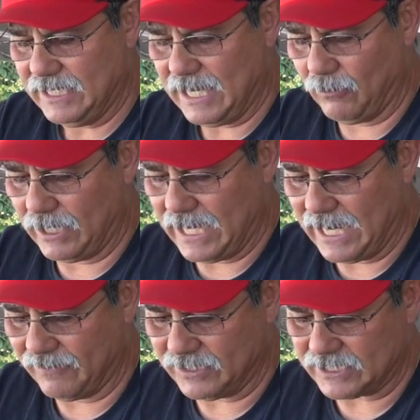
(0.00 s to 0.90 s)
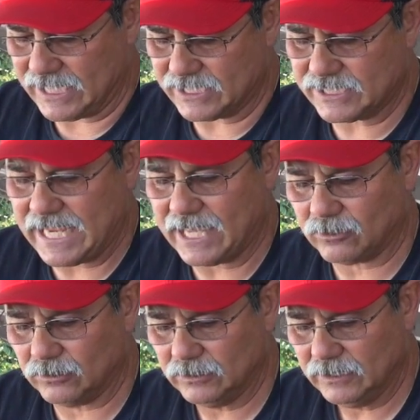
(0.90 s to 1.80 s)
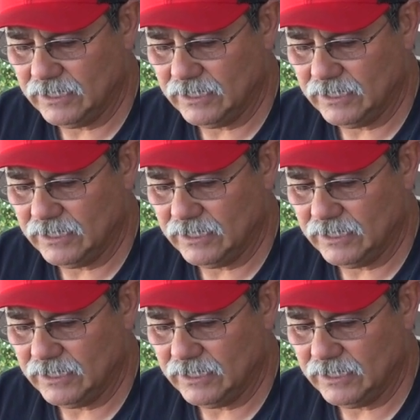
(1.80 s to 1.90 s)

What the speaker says: Now what I have is a saddle